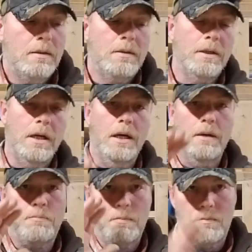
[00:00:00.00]

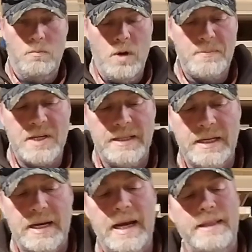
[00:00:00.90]
the website that
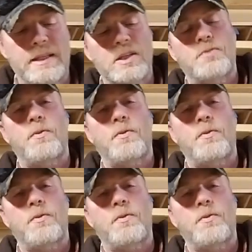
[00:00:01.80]
I got this